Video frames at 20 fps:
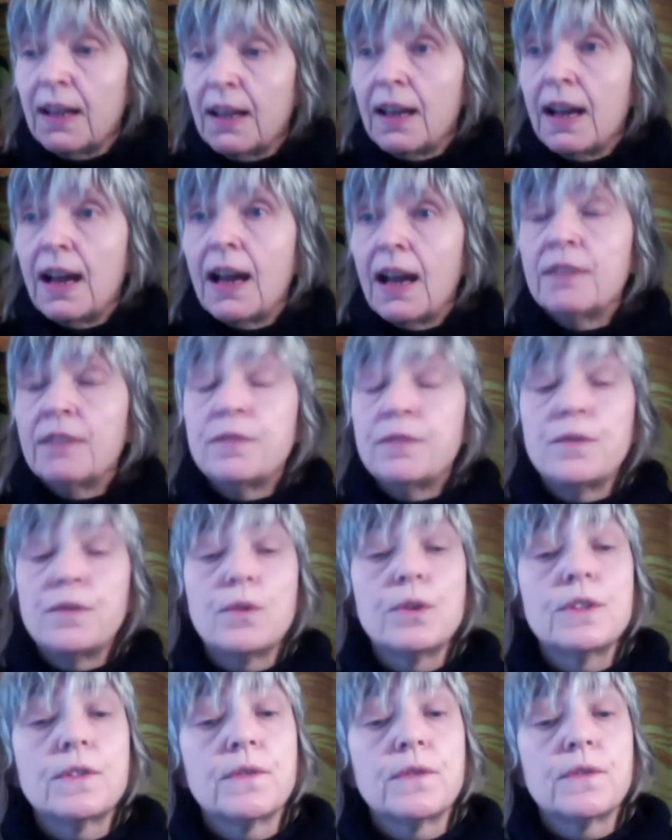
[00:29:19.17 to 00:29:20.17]

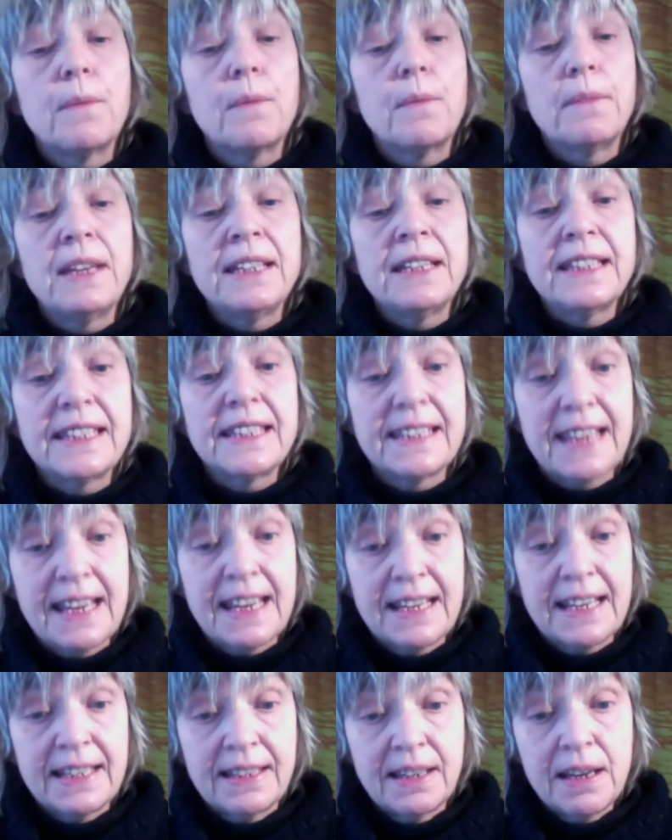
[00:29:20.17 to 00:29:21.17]
unfolds from
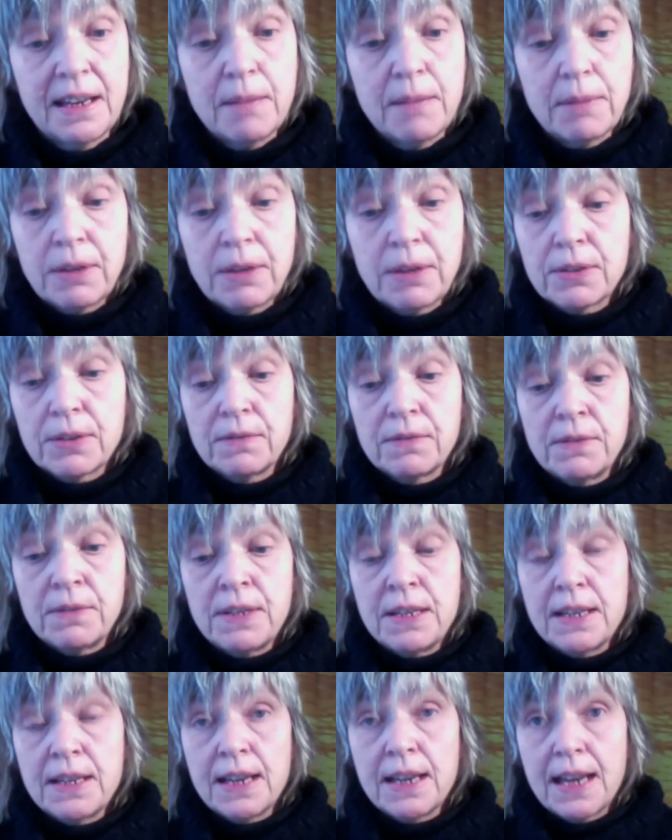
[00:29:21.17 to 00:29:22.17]
inside, because
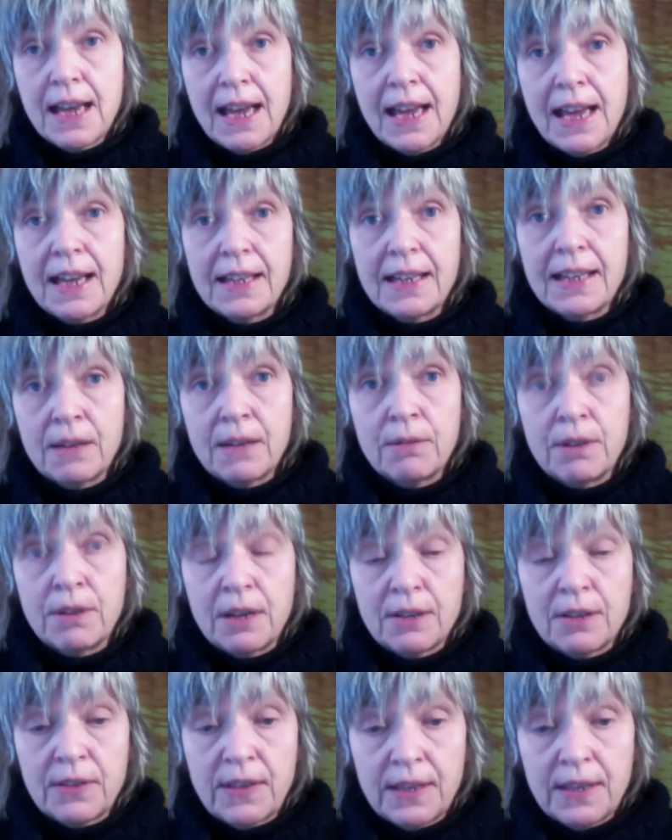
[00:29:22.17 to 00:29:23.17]
we had our
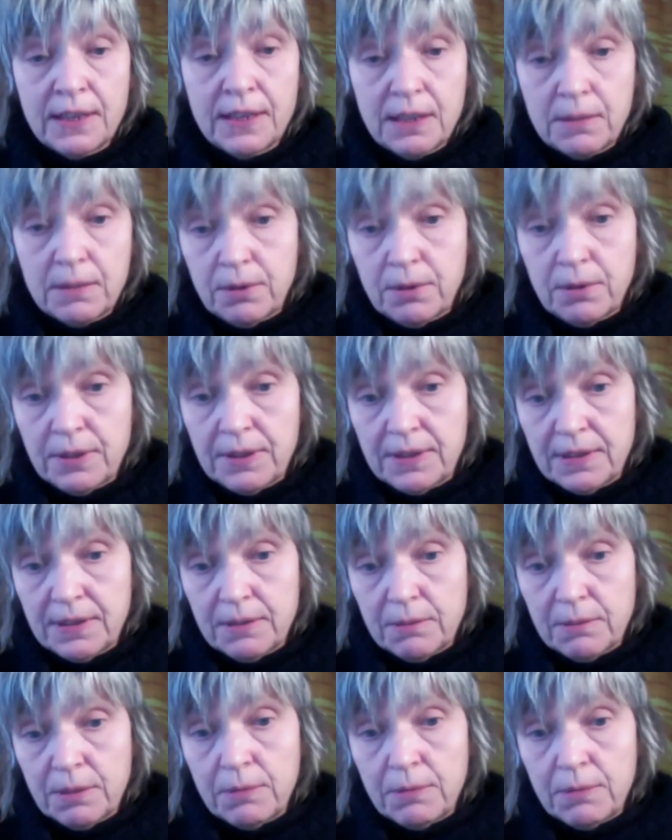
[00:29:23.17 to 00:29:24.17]
authentic voice
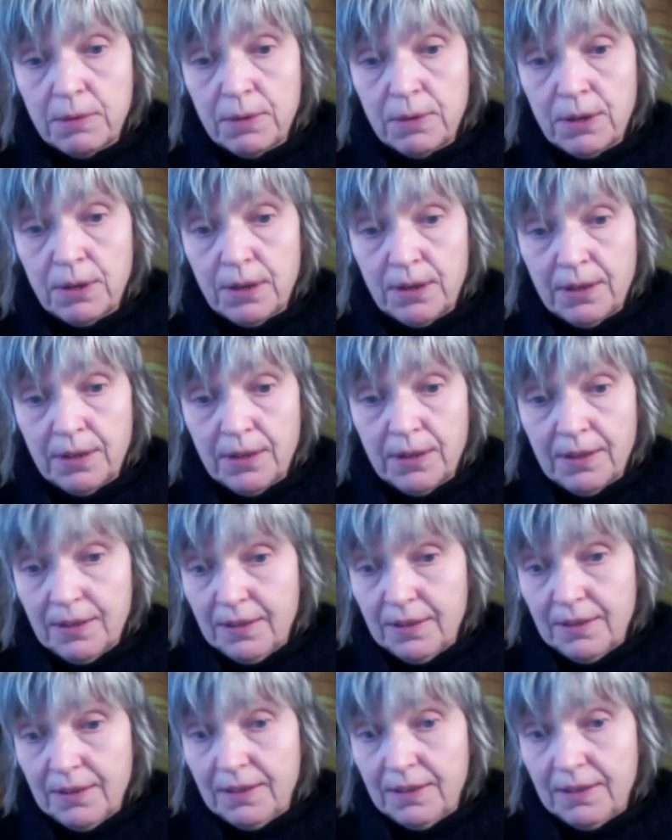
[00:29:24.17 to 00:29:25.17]
when we were
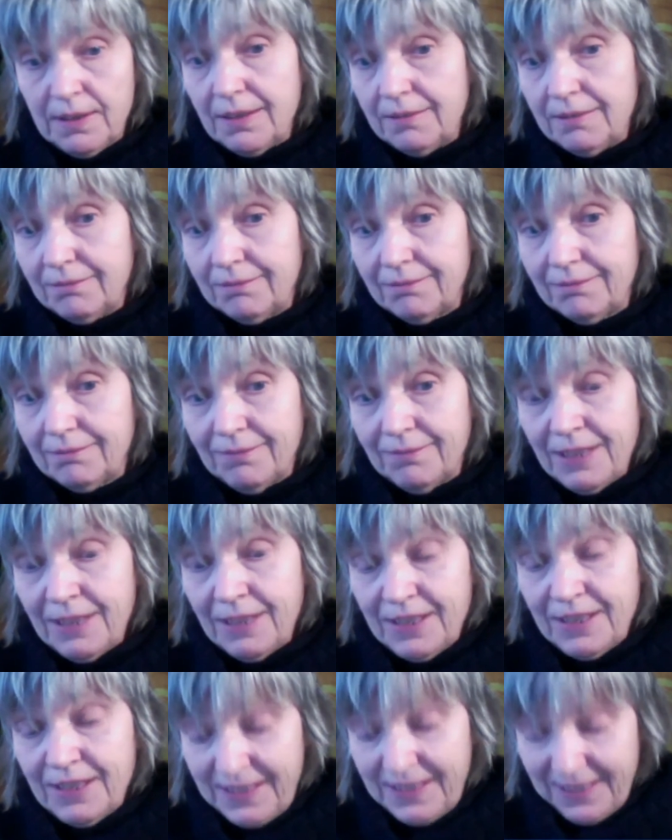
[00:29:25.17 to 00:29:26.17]
young, when
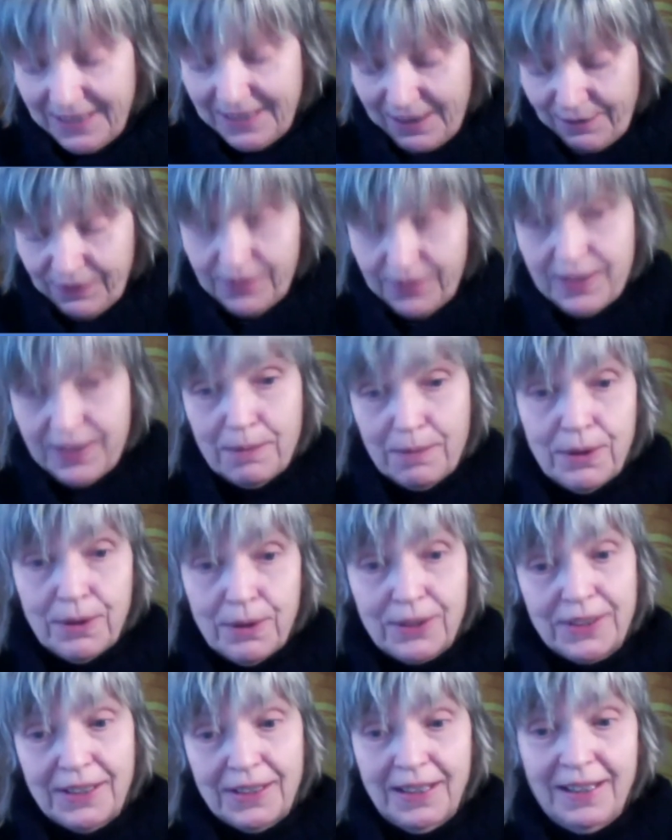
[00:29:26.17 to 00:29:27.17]
still everything
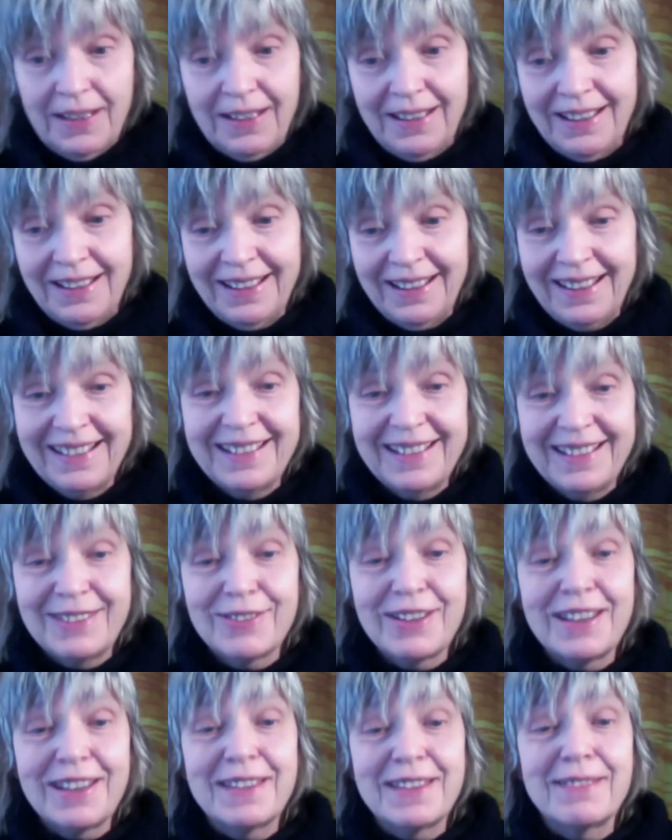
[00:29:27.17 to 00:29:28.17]
worked
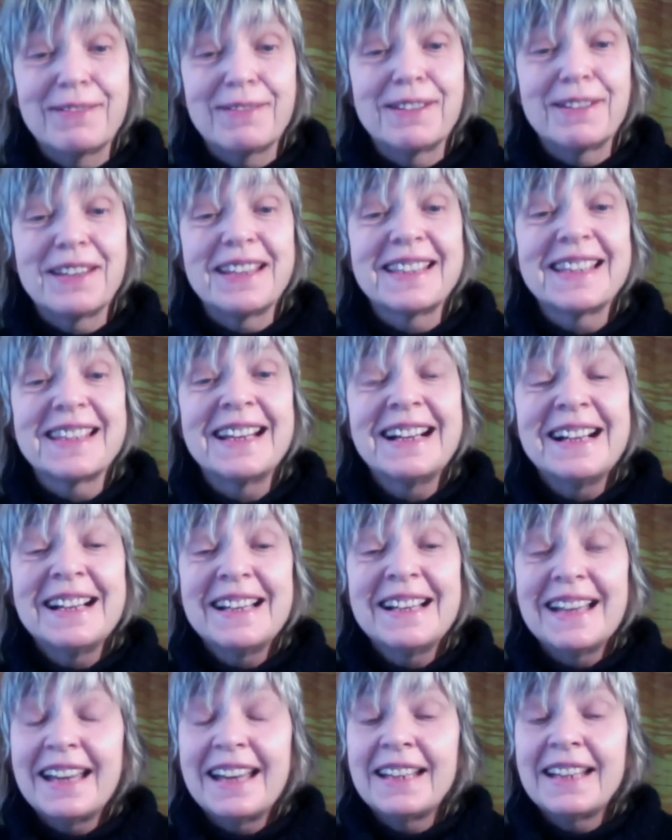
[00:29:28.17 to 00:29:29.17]
together with us.
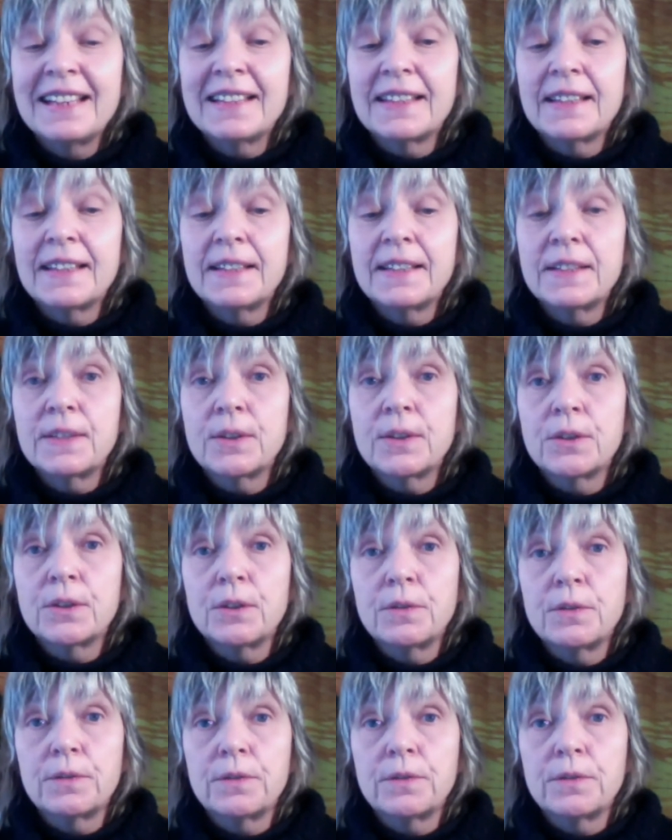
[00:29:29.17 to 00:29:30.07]
And it's a sort of